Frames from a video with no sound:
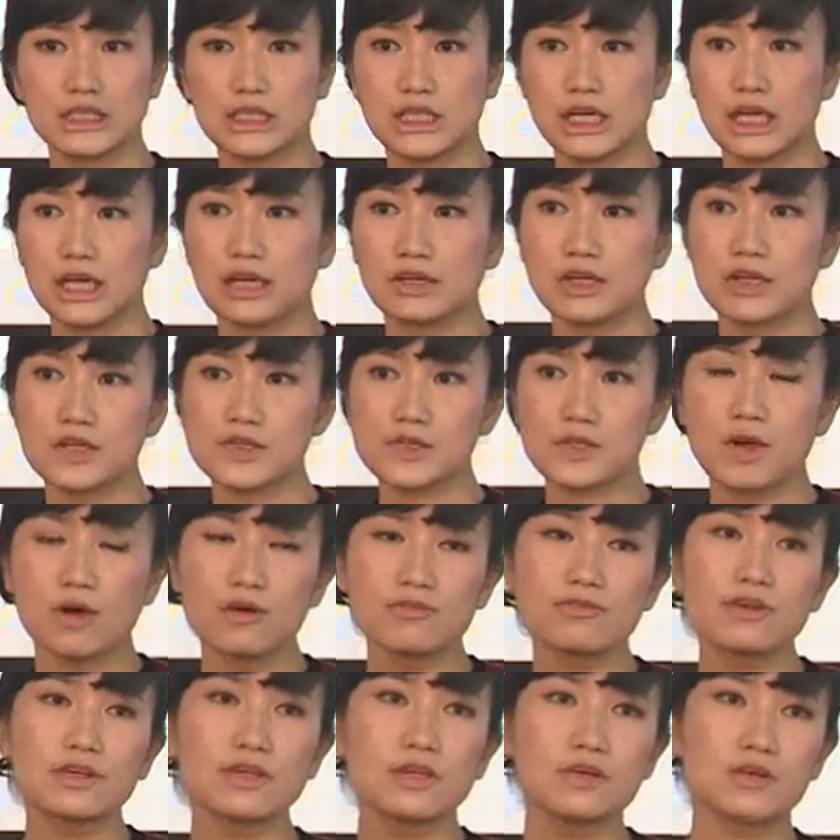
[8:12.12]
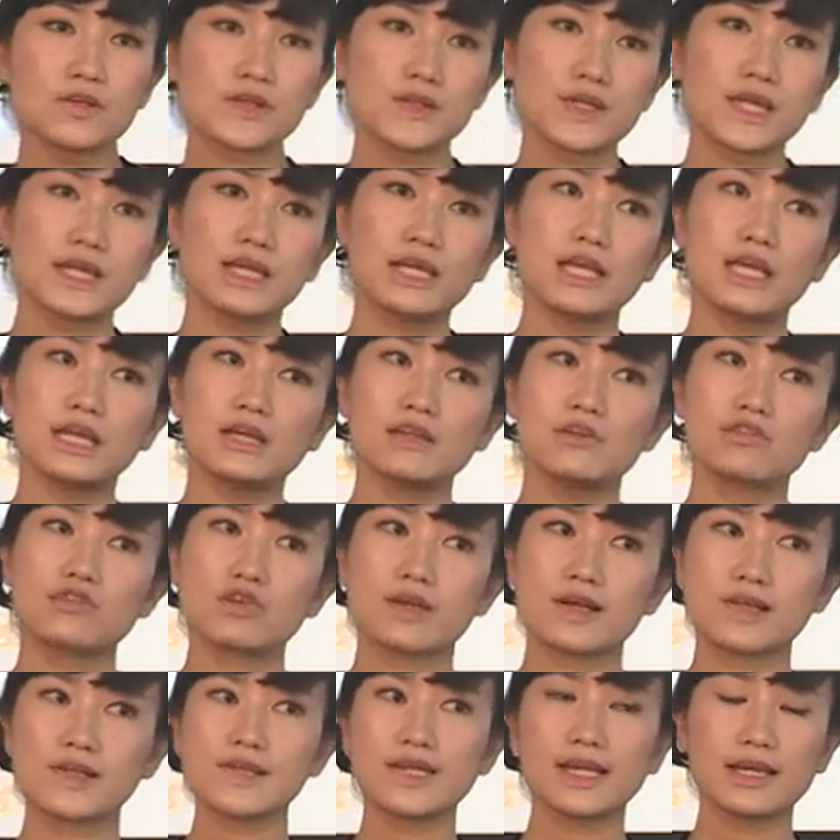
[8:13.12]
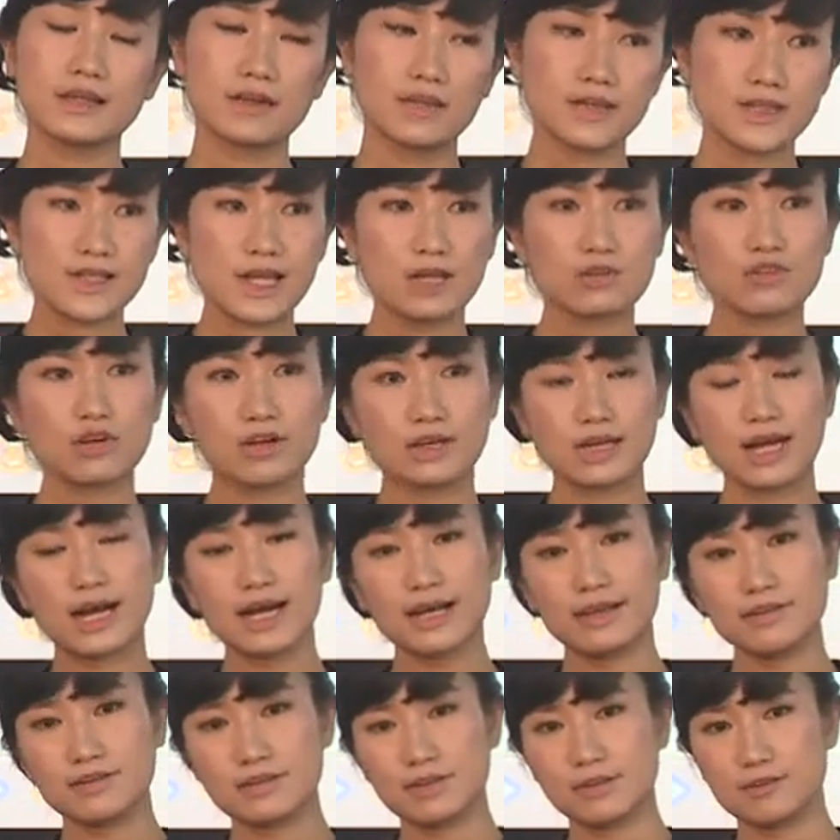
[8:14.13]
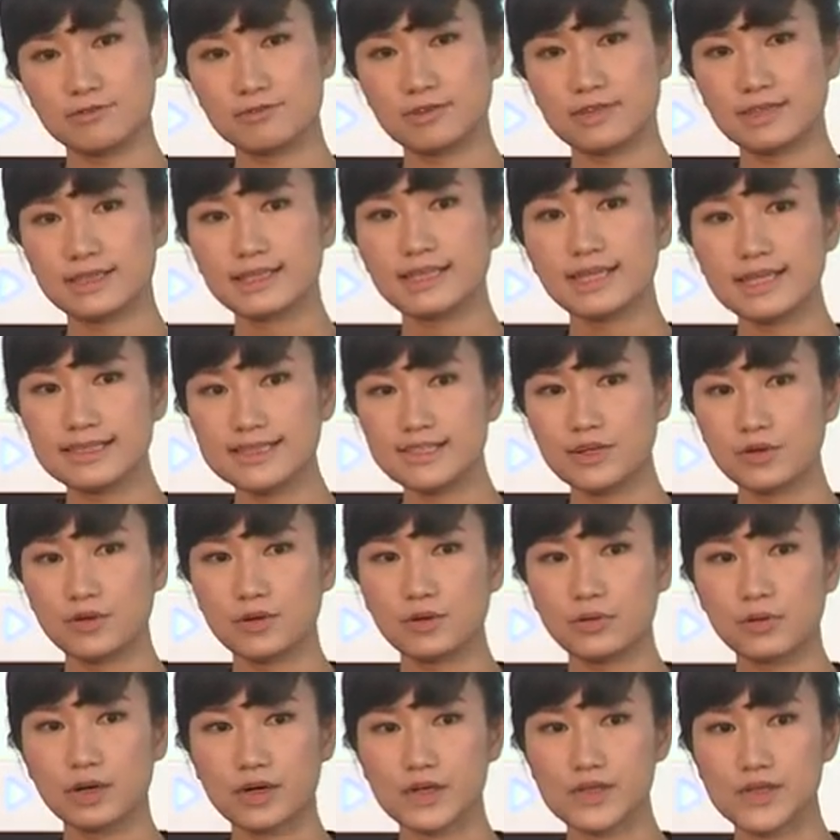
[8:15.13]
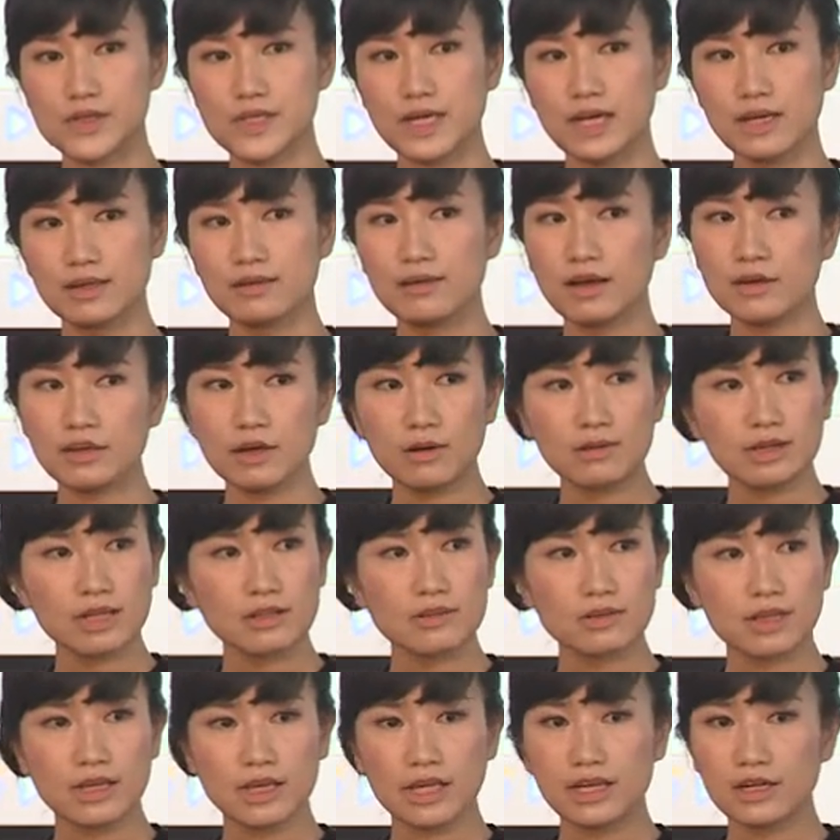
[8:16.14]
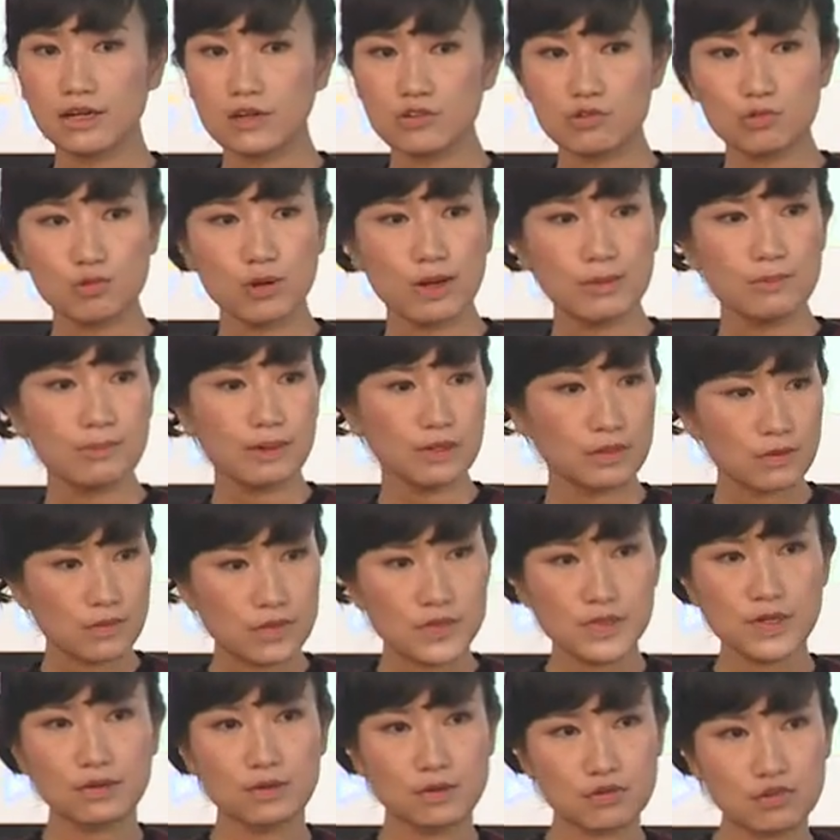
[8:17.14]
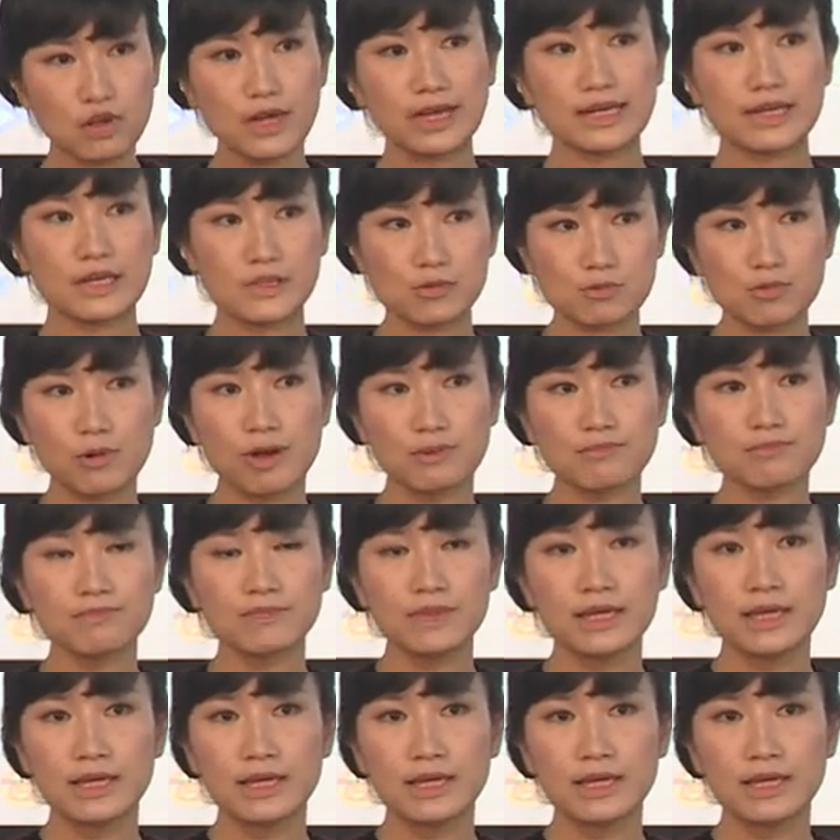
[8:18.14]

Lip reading: it is often used in translating such a kind of classical works, not only the English one, but also the Chinese one.